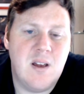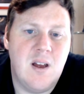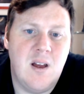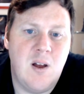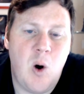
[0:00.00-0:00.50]

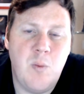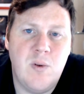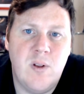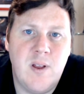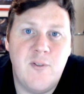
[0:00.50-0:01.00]
Hope
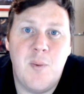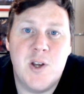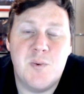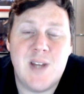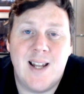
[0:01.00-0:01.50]
the
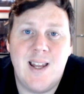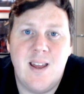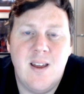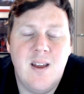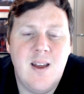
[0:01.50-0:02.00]
information was
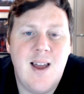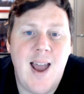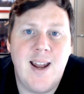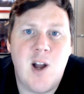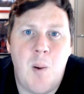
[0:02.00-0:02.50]
handy.
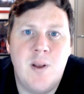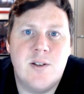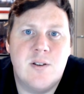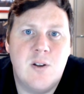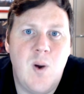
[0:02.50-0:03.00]
Any
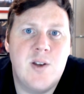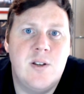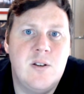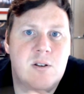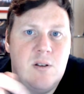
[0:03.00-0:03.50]
comments,
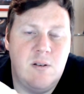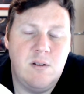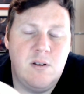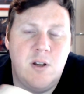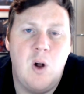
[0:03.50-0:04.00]
questions,
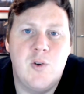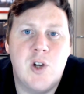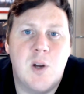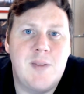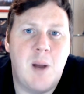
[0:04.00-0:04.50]
you know,
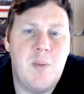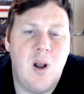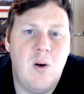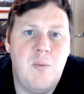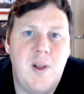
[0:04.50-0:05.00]
chuck them down
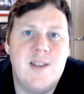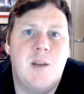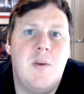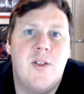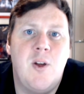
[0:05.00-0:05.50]
below. Please
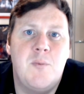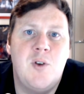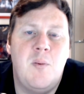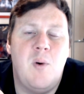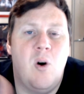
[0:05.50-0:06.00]
give me a thumbs
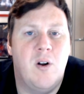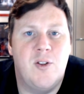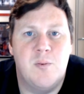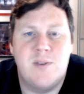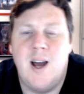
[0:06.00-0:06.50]
up or a
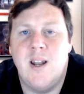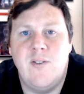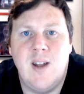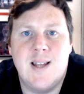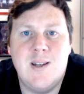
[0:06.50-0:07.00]
thumbs down if
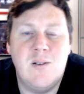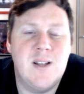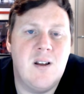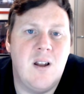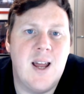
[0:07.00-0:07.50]
you liked it or
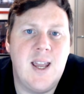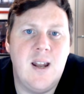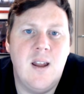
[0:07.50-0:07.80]
did not like it.